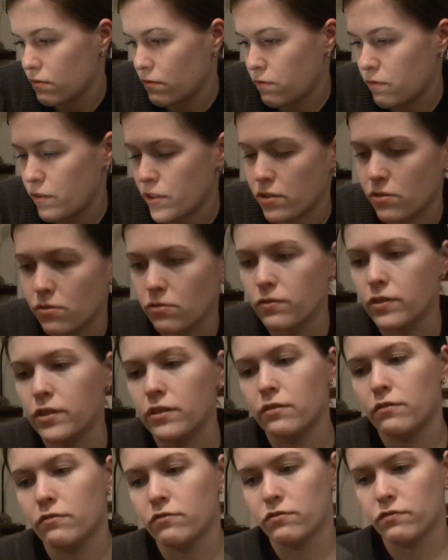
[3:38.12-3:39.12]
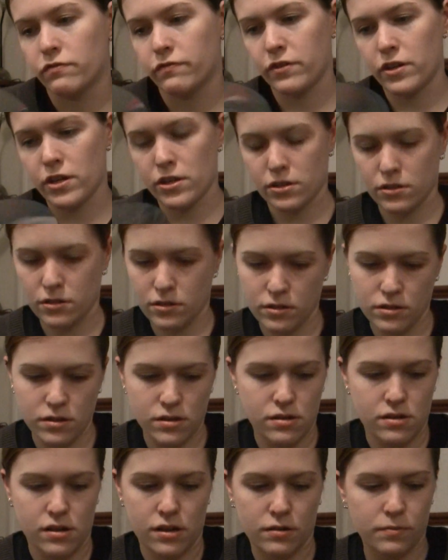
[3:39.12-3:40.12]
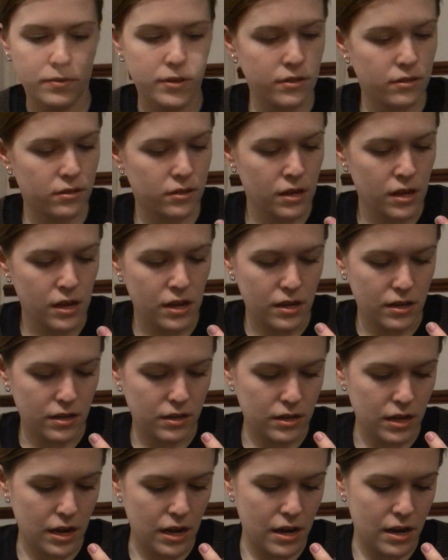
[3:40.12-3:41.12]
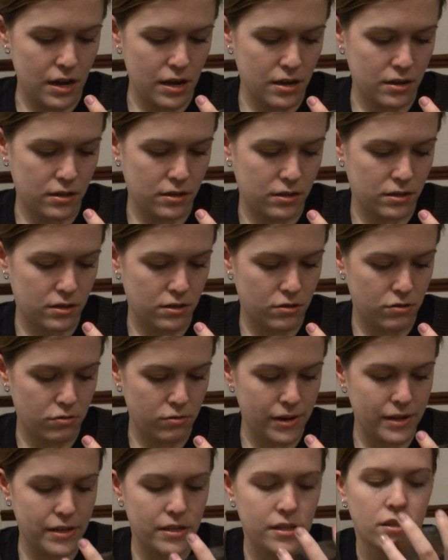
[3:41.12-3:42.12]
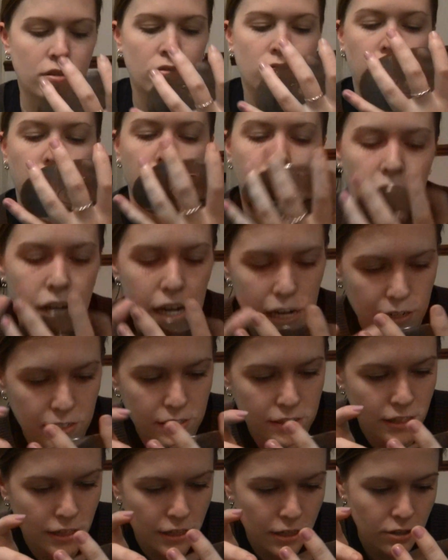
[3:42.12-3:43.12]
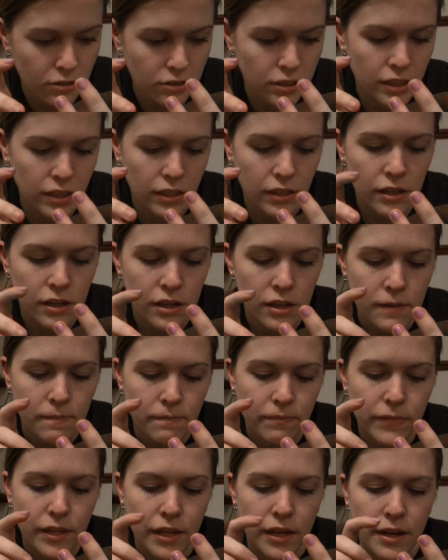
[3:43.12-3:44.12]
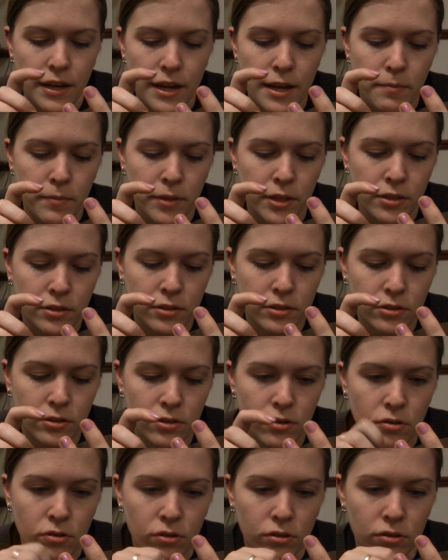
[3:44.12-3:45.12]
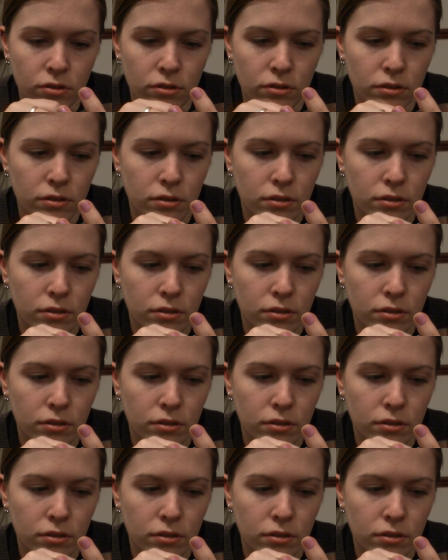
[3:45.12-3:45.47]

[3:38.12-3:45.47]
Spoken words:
physical version, I suppose. It has 23 tracks, including Nameless Song.